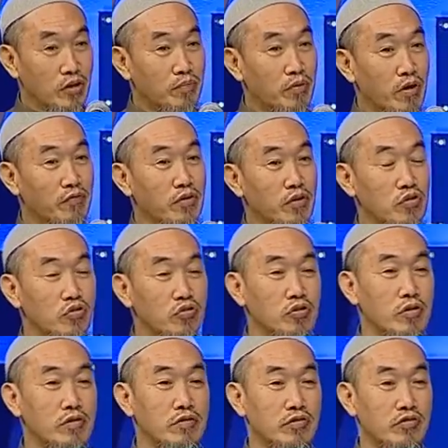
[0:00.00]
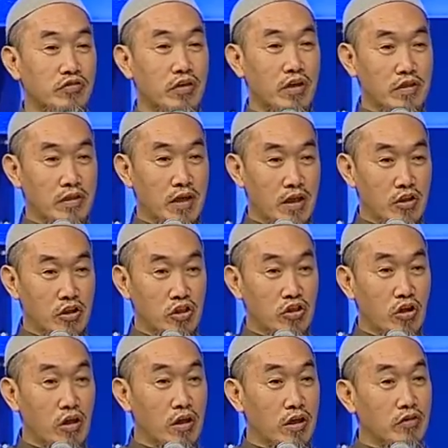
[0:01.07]
The Prophet do not just say that the
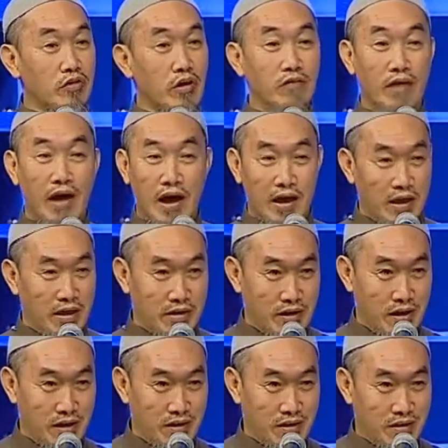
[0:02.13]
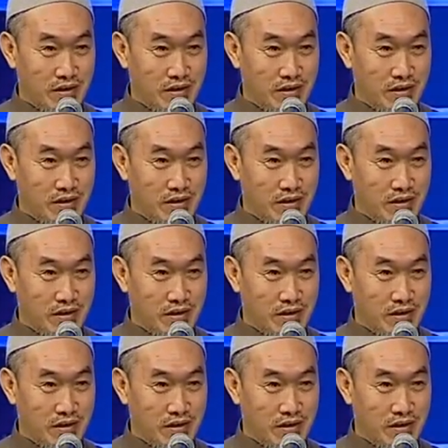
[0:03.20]
knowledge of akhirah,